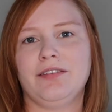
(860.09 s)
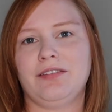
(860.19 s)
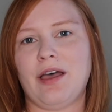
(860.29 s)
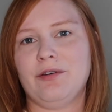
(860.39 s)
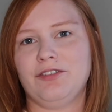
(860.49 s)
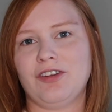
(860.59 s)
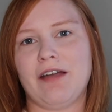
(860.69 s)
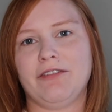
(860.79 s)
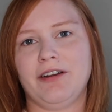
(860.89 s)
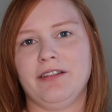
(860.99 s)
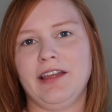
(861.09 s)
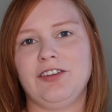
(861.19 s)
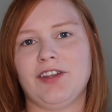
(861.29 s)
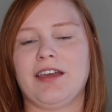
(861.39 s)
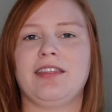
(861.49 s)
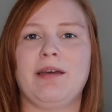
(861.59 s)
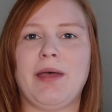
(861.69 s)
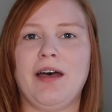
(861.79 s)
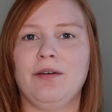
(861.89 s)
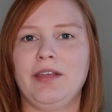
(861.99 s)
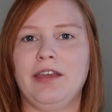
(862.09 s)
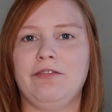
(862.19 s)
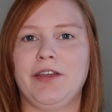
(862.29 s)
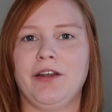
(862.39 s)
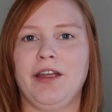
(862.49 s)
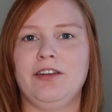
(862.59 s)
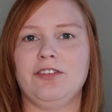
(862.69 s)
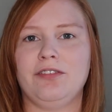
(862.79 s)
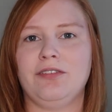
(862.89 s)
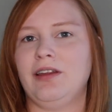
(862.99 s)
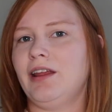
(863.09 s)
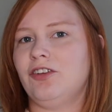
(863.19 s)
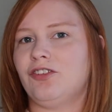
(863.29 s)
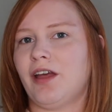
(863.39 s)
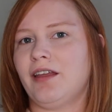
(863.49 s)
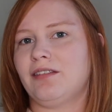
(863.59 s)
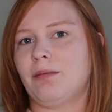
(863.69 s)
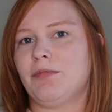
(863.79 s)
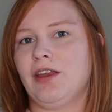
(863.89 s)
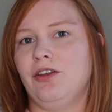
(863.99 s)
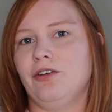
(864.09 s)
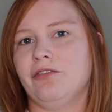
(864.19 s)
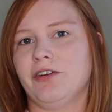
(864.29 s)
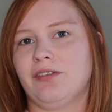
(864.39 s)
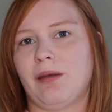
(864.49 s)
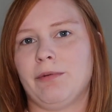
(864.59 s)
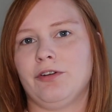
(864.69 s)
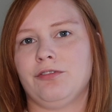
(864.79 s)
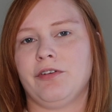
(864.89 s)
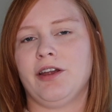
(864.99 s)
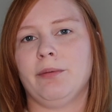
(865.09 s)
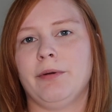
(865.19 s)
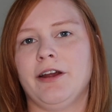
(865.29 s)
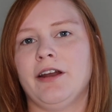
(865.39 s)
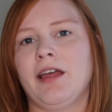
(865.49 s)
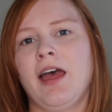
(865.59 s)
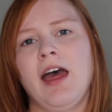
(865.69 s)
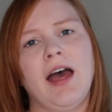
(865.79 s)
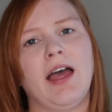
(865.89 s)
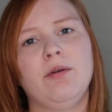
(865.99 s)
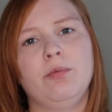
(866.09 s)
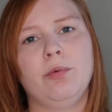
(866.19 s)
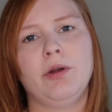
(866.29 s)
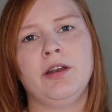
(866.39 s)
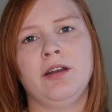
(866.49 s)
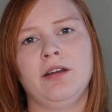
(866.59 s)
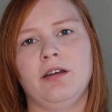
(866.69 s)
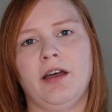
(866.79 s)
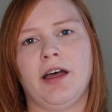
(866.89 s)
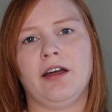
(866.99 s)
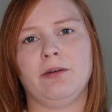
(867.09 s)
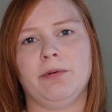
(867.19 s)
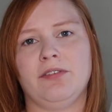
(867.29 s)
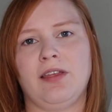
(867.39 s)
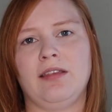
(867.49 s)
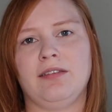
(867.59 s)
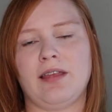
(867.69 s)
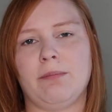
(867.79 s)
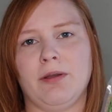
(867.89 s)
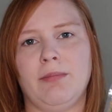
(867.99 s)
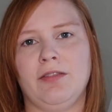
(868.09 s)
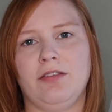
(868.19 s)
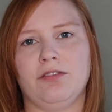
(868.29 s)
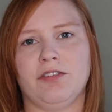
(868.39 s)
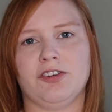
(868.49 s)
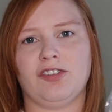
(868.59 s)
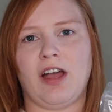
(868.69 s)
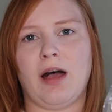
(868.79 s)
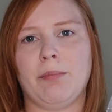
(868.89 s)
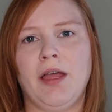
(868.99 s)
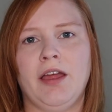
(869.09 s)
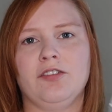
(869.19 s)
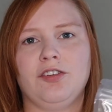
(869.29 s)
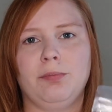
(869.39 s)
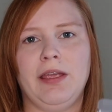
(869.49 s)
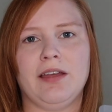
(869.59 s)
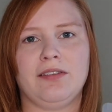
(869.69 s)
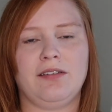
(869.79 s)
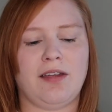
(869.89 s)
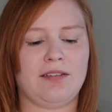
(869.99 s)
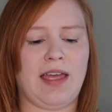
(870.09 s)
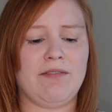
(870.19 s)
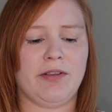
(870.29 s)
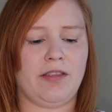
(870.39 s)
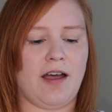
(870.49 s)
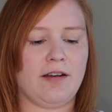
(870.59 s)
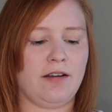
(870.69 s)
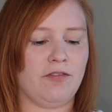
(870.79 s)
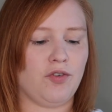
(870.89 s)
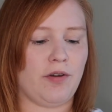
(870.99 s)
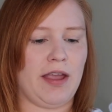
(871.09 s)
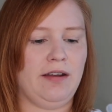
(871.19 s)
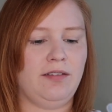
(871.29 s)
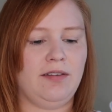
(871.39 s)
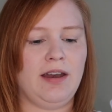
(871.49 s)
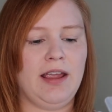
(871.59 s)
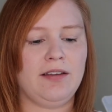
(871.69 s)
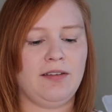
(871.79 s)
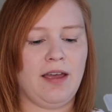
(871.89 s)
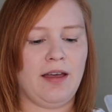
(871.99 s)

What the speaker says: So definitely check them out if you're interested in trying something new for suppers for your bird. I wouldn't 100% supplement this for chop just because it does have a lot of greens in it.